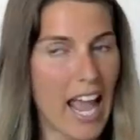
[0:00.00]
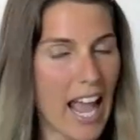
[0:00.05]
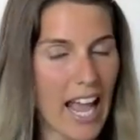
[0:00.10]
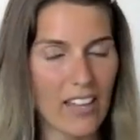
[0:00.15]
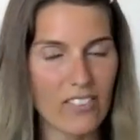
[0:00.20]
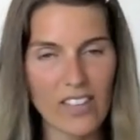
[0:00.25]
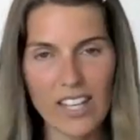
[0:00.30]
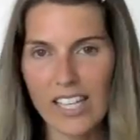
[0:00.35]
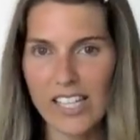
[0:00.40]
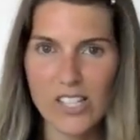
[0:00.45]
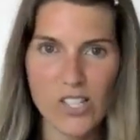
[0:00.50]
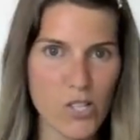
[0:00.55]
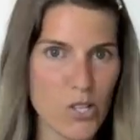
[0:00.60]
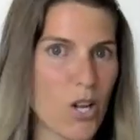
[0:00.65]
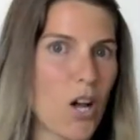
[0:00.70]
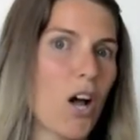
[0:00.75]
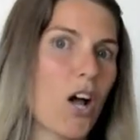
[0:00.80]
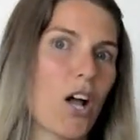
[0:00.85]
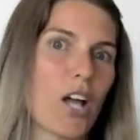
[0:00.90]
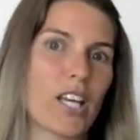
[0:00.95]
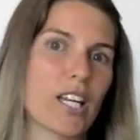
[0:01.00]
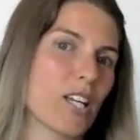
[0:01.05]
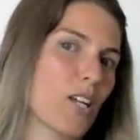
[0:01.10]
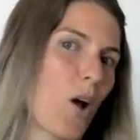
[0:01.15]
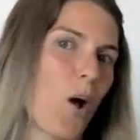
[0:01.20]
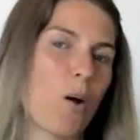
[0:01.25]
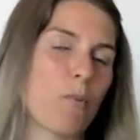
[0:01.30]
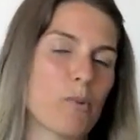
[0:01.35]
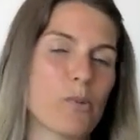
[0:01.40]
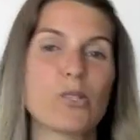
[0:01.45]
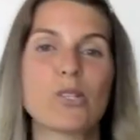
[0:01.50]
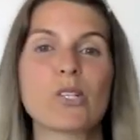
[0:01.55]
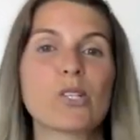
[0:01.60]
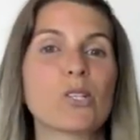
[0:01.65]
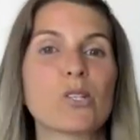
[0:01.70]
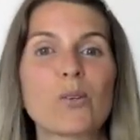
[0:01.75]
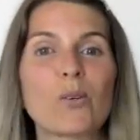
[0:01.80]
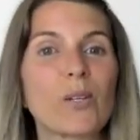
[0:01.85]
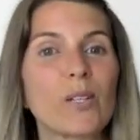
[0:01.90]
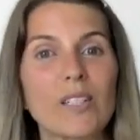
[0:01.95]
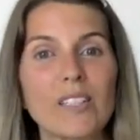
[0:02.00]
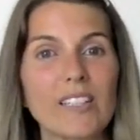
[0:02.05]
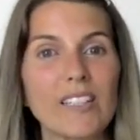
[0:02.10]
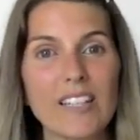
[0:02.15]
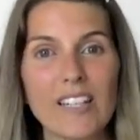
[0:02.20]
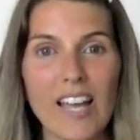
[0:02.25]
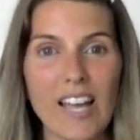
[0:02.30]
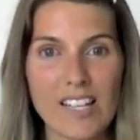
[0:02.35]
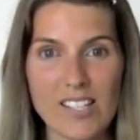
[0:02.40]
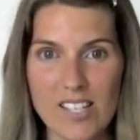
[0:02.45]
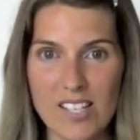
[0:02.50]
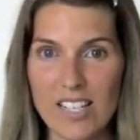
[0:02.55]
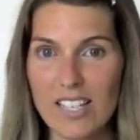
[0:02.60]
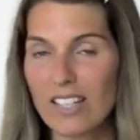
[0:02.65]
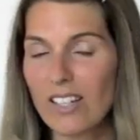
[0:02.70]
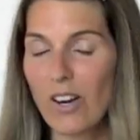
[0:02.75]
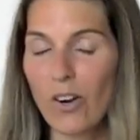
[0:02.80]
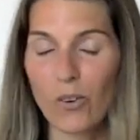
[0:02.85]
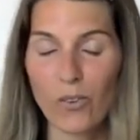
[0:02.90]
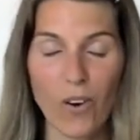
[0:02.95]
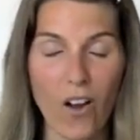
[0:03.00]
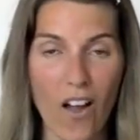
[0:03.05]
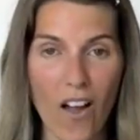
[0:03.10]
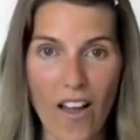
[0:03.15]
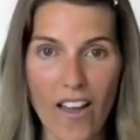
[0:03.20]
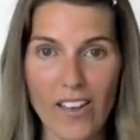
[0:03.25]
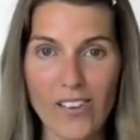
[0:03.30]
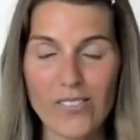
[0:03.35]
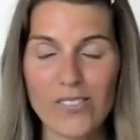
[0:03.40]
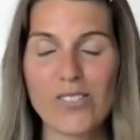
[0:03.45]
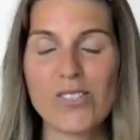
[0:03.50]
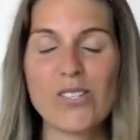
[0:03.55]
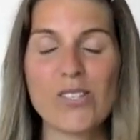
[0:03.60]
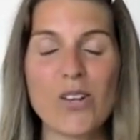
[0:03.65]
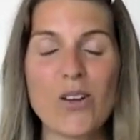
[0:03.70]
and then it's gone almost as quickly as it arrives.